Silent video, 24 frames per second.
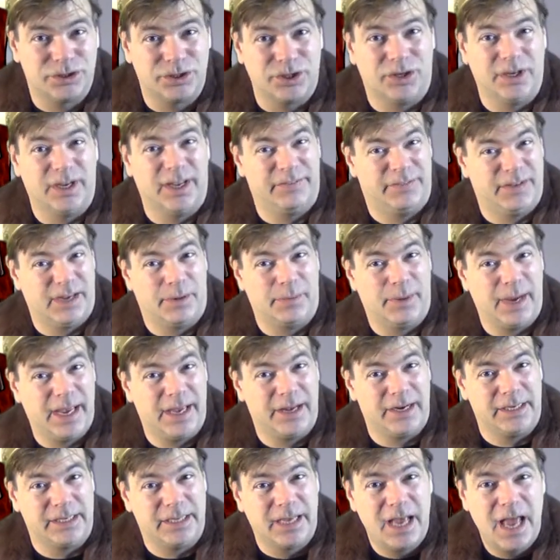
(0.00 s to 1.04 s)
so if you
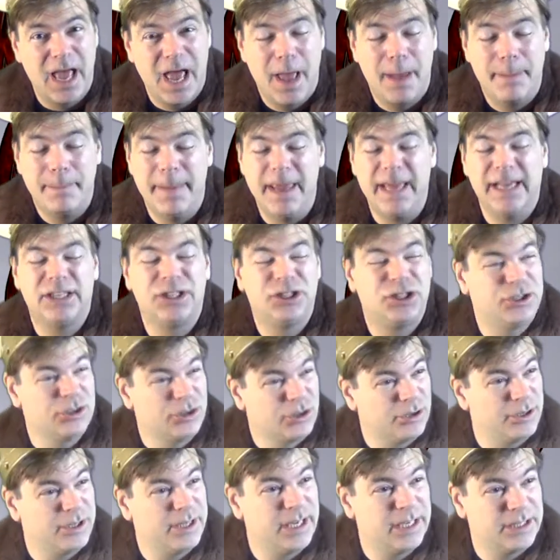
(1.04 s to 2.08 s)
wear it, make
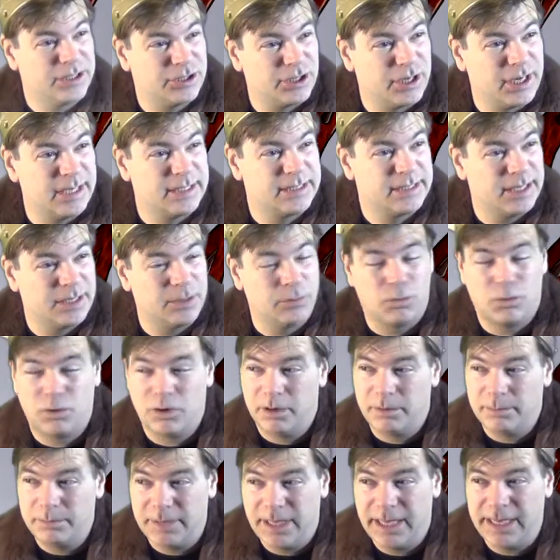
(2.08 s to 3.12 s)
sure you dress in
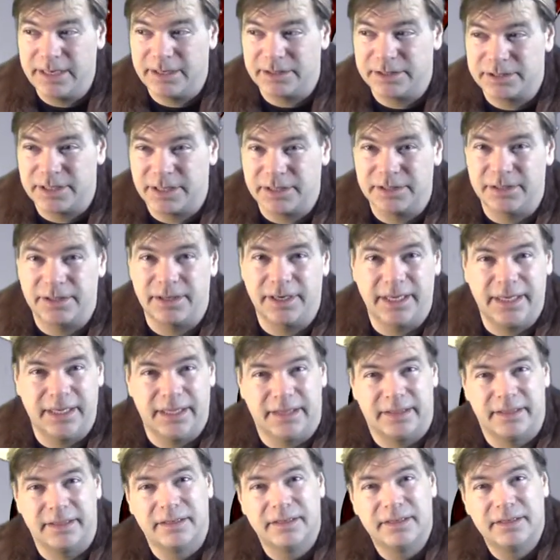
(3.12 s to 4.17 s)
warm layers
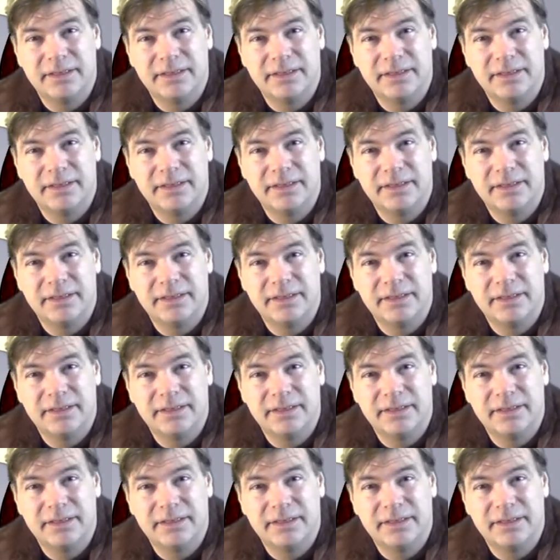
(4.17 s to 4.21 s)
underneath.